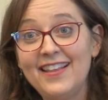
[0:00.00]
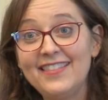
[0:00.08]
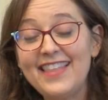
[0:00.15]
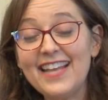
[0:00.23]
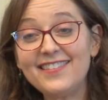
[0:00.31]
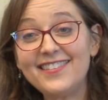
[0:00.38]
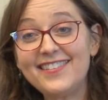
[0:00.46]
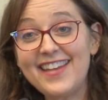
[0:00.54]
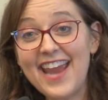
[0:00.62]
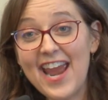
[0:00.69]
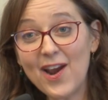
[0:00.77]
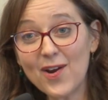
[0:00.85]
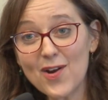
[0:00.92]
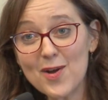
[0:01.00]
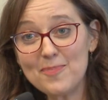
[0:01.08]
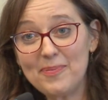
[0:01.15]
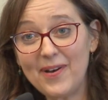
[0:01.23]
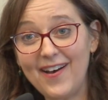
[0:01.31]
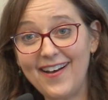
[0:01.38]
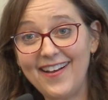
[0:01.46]
That's
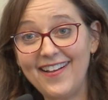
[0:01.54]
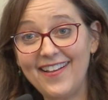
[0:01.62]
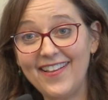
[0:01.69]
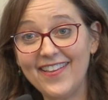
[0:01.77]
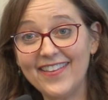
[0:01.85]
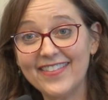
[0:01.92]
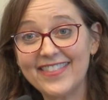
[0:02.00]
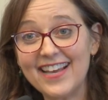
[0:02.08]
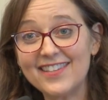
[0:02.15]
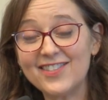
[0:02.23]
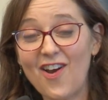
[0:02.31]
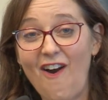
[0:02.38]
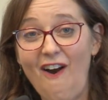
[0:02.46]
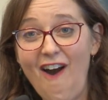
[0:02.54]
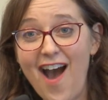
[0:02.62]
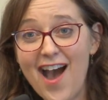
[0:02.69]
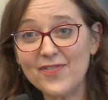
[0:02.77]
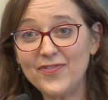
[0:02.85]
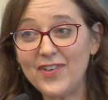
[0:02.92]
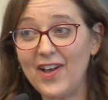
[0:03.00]
terrible. That's
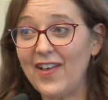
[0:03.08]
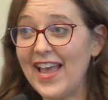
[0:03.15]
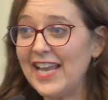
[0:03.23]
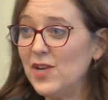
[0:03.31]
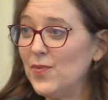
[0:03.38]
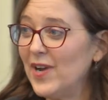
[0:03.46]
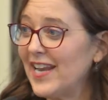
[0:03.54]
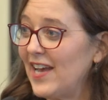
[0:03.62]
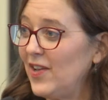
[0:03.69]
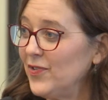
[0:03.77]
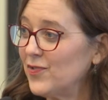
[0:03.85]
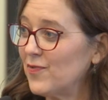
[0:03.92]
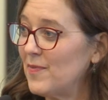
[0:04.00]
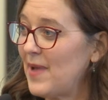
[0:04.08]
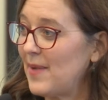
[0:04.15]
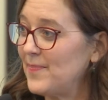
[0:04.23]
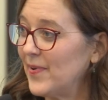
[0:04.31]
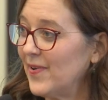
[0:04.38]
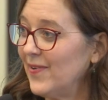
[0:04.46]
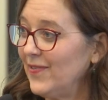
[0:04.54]
awful. Anyone else
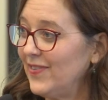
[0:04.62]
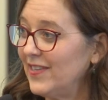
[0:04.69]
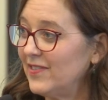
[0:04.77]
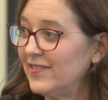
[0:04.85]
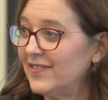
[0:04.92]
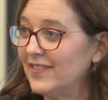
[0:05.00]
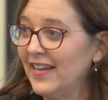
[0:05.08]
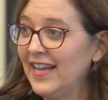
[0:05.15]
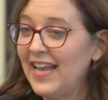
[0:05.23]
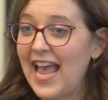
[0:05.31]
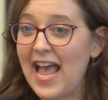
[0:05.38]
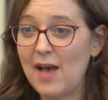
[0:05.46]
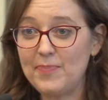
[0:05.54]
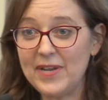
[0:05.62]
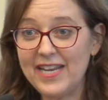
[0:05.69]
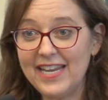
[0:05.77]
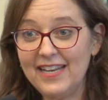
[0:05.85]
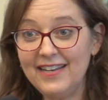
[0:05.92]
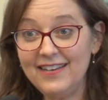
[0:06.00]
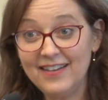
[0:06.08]
remember this
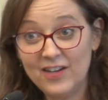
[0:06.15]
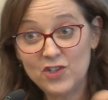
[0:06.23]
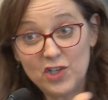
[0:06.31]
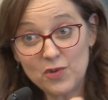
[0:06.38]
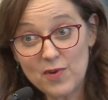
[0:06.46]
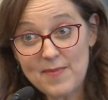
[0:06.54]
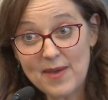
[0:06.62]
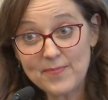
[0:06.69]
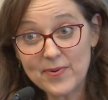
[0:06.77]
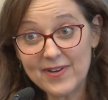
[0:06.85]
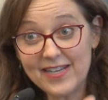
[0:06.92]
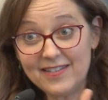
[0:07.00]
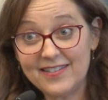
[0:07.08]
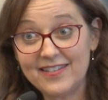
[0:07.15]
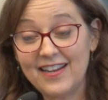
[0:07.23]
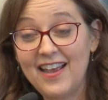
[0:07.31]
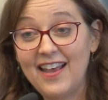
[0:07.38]
happening? Do you remember it?